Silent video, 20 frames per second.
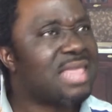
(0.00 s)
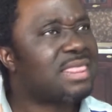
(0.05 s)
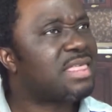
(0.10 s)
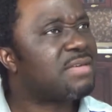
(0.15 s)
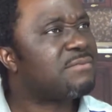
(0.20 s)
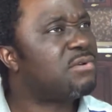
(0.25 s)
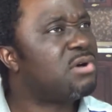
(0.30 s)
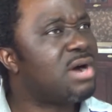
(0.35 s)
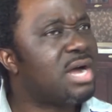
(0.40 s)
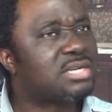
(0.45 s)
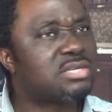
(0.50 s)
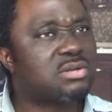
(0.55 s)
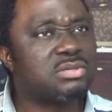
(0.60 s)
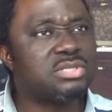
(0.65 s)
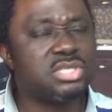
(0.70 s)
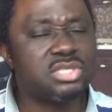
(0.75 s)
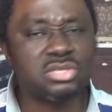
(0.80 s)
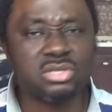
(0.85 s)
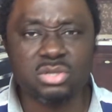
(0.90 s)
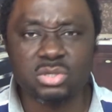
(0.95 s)
I think for heart
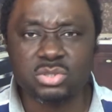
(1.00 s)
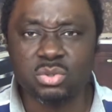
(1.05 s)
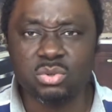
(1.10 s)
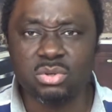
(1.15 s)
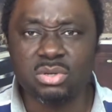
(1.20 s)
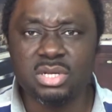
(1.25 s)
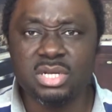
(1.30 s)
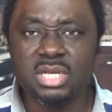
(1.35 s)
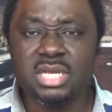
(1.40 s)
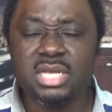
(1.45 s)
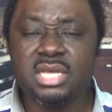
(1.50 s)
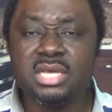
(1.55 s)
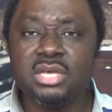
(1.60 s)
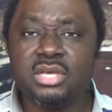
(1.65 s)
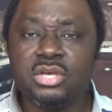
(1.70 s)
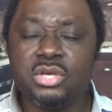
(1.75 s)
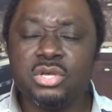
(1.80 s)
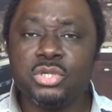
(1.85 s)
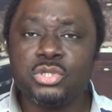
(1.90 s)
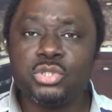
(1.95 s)
condition or so.
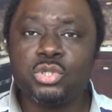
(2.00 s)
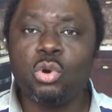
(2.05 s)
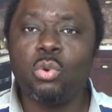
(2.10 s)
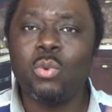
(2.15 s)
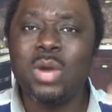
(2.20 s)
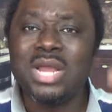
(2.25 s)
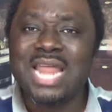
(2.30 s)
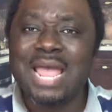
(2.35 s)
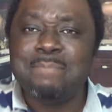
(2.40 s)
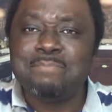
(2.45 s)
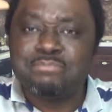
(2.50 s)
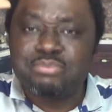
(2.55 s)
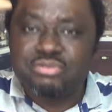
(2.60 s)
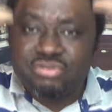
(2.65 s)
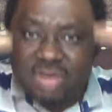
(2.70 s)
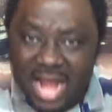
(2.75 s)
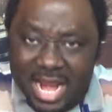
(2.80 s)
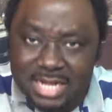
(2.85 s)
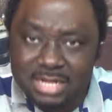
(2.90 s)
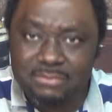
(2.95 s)
So when I
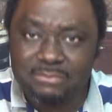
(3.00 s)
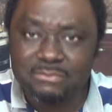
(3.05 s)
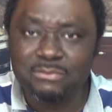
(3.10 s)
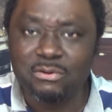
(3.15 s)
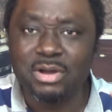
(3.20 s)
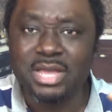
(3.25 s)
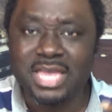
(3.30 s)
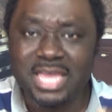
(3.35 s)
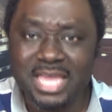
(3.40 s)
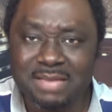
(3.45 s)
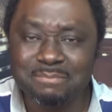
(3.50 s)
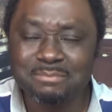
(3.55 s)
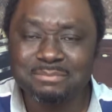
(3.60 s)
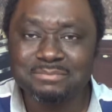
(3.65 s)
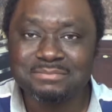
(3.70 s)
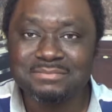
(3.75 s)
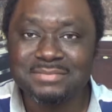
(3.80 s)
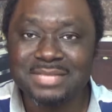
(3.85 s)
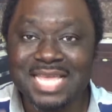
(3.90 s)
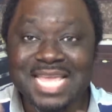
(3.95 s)
prayed for
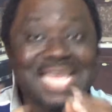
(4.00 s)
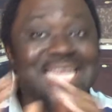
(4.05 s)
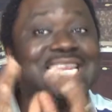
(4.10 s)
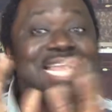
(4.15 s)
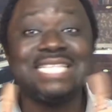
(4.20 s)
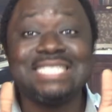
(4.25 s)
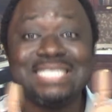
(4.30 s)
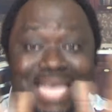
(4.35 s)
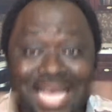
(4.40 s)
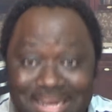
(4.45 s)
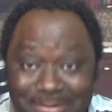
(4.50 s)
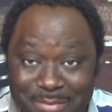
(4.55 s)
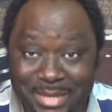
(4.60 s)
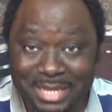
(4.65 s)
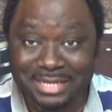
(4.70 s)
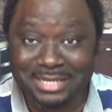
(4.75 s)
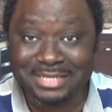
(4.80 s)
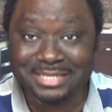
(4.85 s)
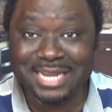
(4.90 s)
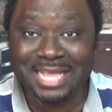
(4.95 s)
him, he didn't tell
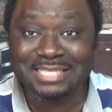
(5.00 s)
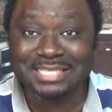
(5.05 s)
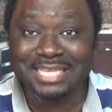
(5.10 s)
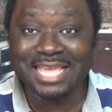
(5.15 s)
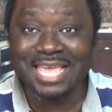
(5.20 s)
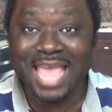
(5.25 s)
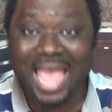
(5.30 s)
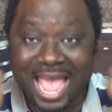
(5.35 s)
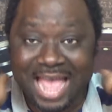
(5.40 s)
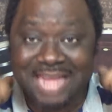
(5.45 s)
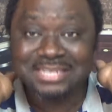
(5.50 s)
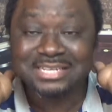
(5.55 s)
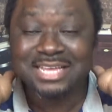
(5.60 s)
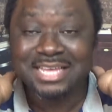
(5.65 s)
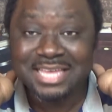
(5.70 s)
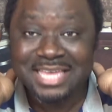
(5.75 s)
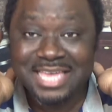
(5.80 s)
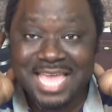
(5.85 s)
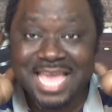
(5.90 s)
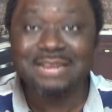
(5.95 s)
me that he had
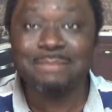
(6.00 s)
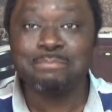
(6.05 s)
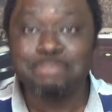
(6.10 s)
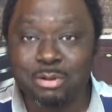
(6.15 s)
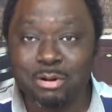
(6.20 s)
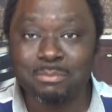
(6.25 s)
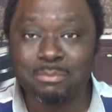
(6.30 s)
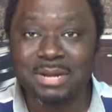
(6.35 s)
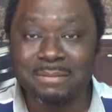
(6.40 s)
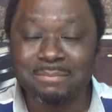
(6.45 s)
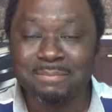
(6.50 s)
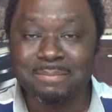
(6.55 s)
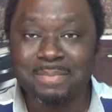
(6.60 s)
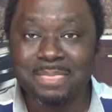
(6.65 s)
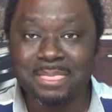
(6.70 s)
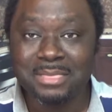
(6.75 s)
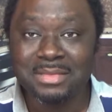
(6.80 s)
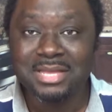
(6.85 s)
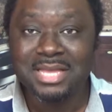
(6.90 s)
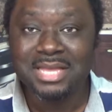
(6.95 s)
hearing problem.
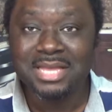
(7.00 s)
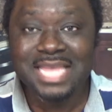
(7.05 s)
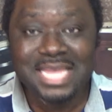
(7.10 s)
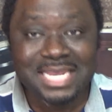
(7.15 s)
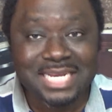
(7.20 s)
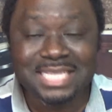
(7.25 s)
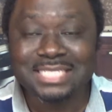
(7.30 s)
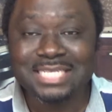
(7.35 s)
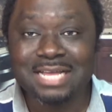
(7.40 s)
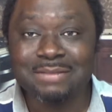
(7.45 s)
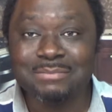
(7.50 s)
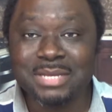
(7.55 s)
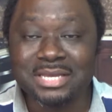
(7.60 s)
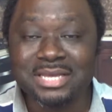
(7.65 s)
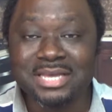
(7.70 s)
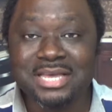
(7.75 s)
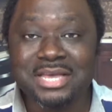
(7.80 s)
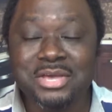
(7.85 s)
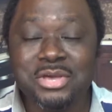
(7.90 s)
He didn't tell me.